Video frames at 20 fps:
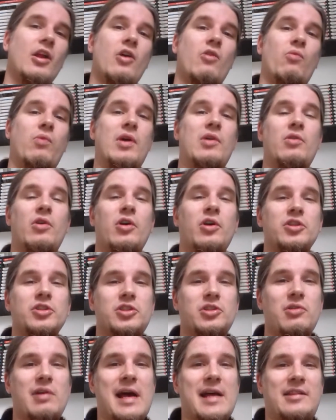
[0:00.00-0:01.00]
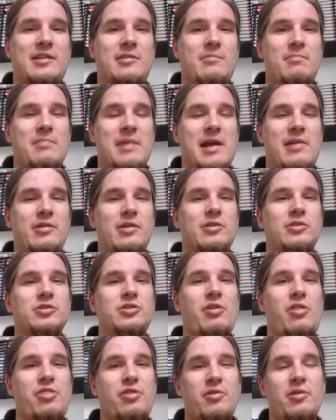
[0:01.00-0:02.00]
We're also at the Mario's
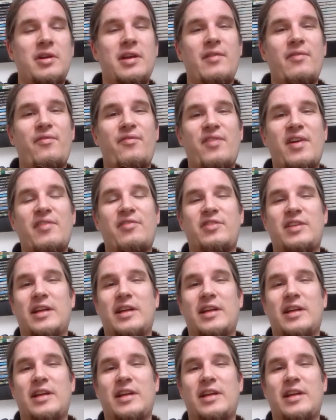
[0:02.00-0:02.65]
35th